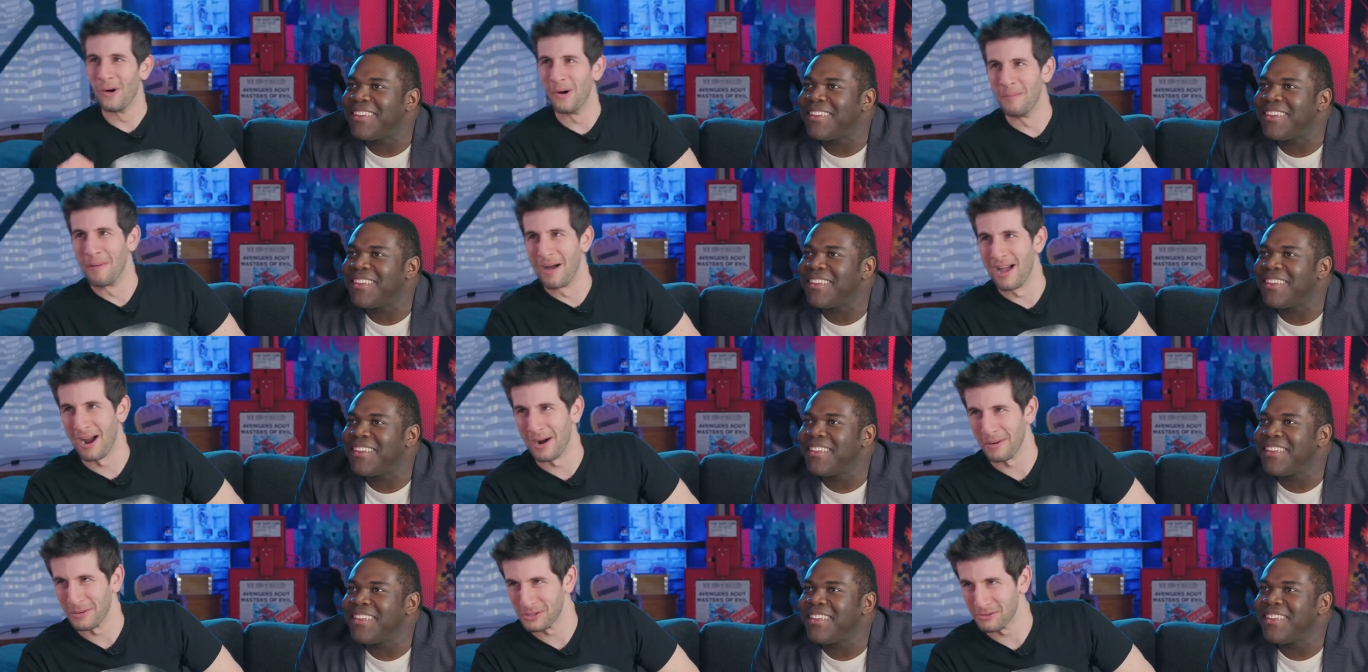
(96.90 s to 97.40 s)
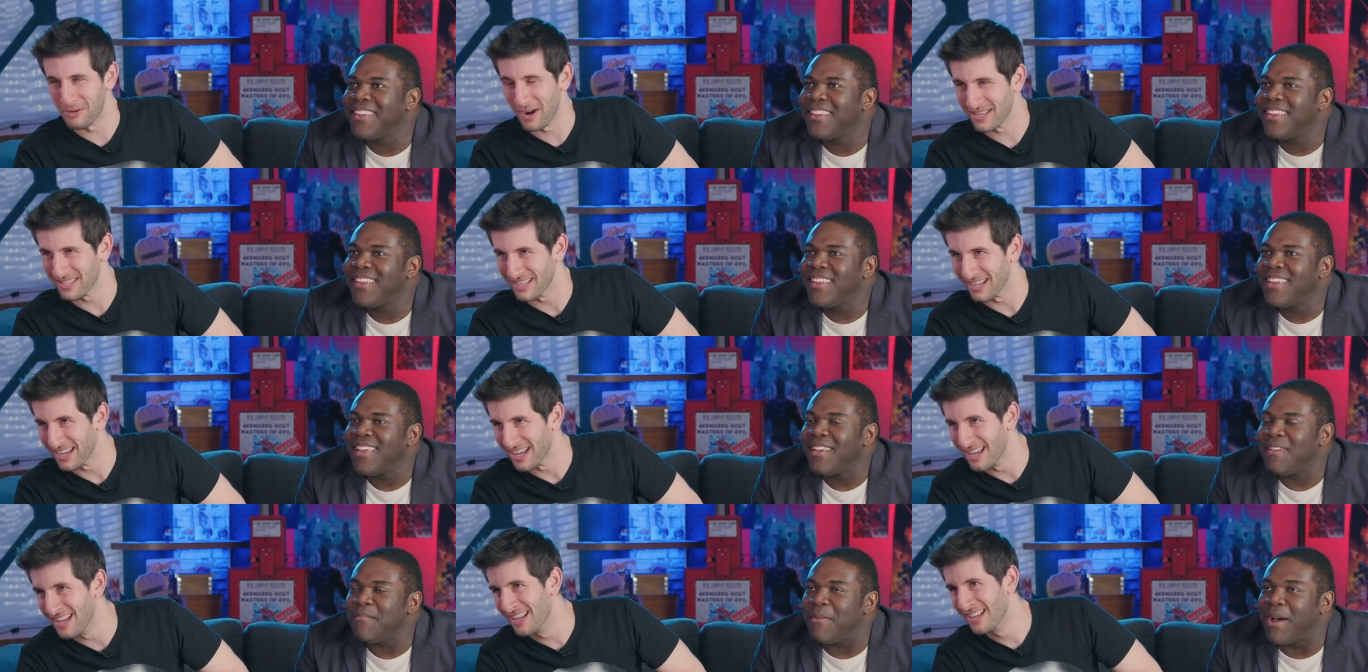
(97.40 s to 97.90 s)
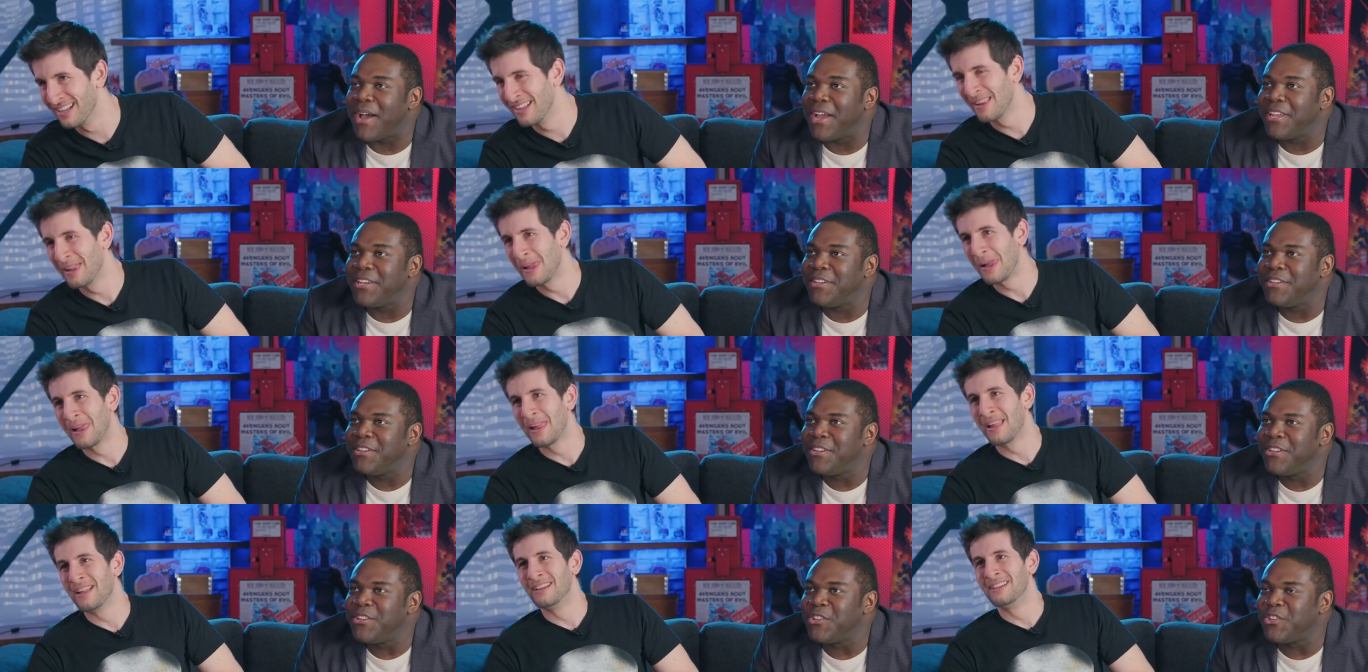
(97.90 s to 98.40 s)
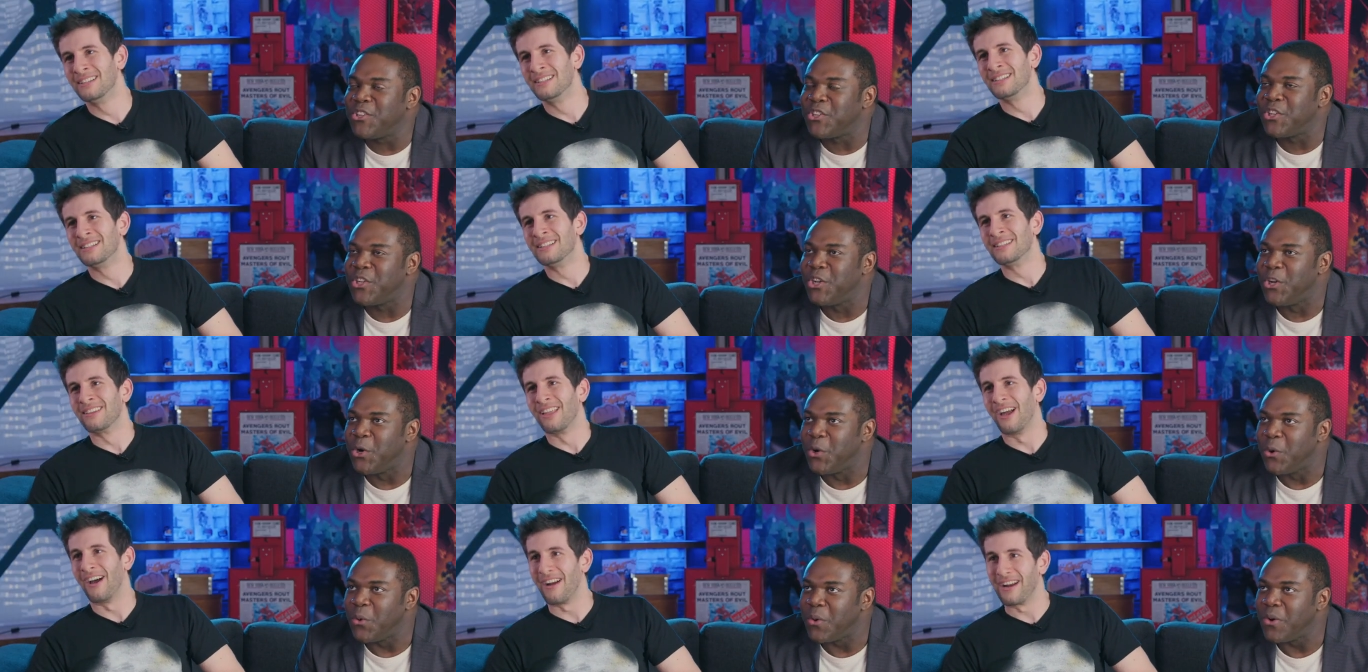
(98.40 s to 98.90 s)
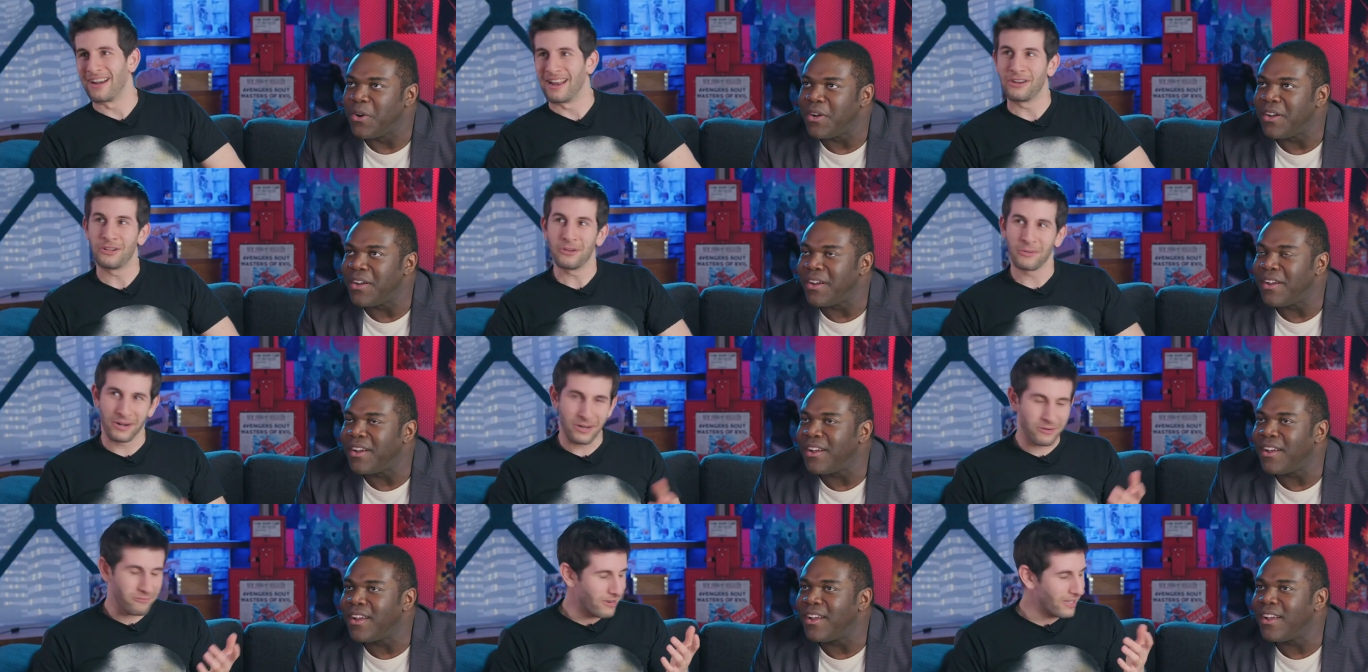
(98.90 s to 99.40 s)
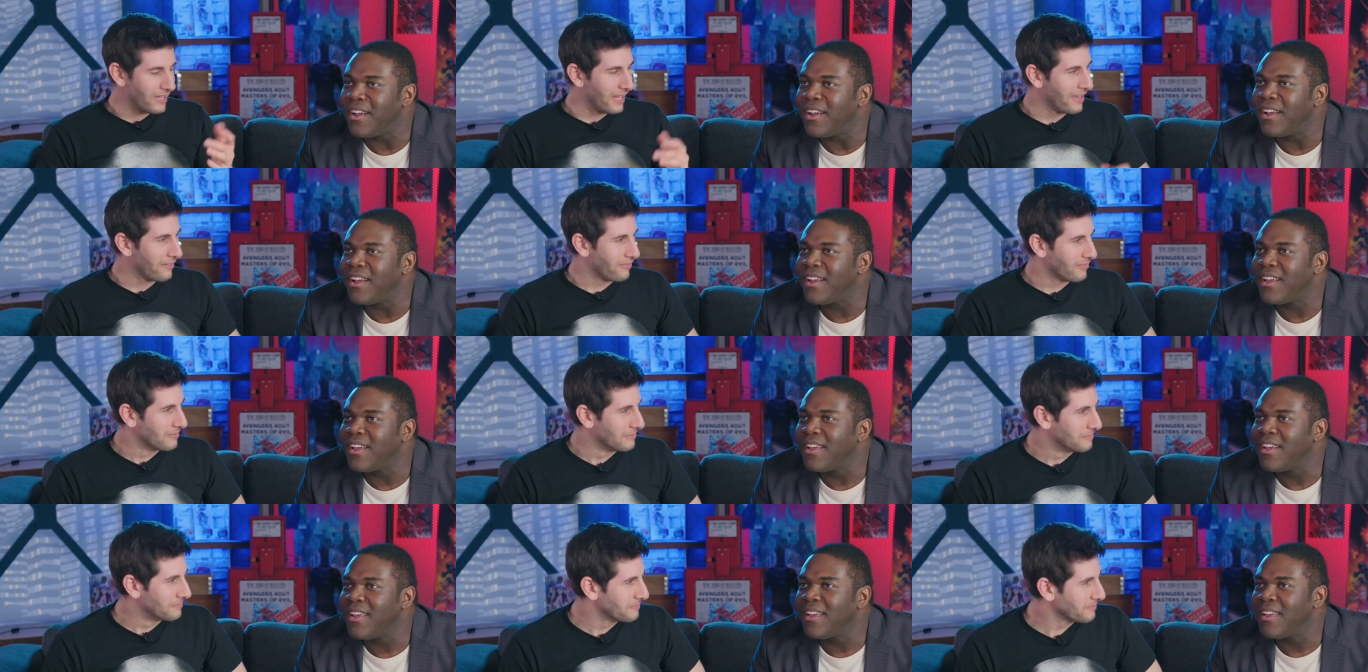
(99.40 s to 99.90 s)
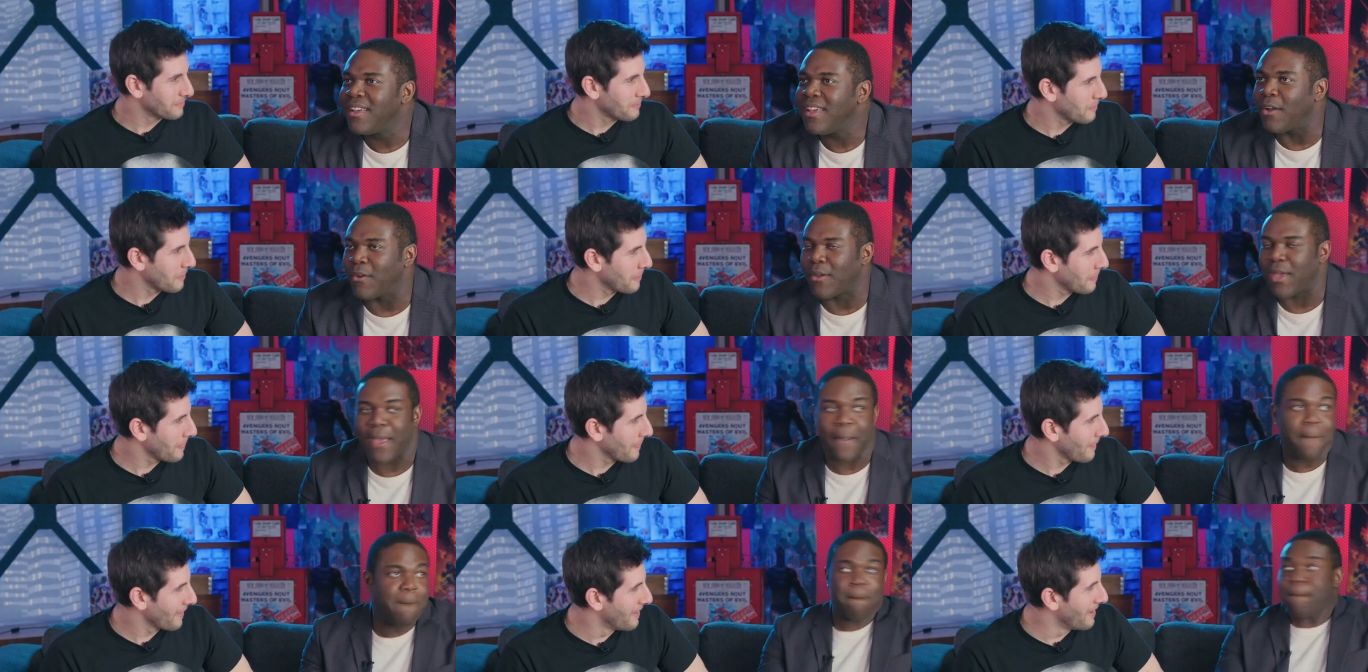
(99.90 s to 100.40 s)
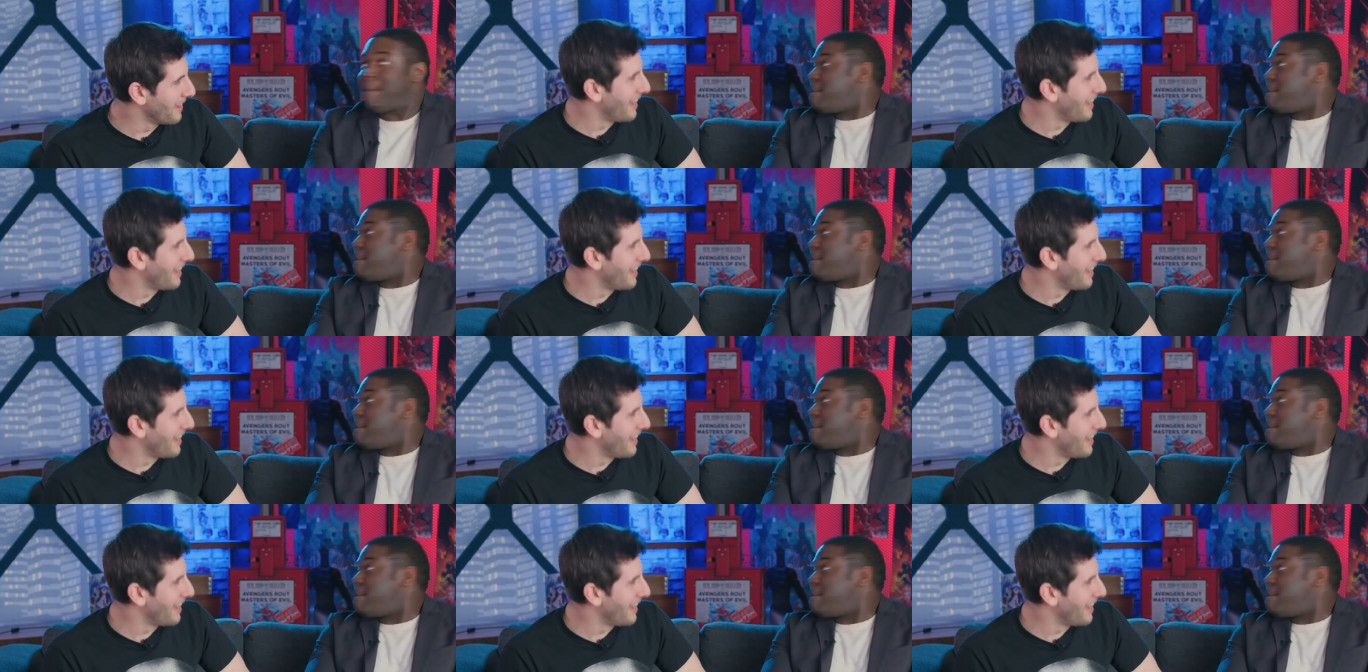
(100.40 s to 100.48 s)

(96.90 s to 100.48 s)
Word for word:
Speaker 1: Oh, my heart was racing. Mine too. All right, now do one in real life. Okay.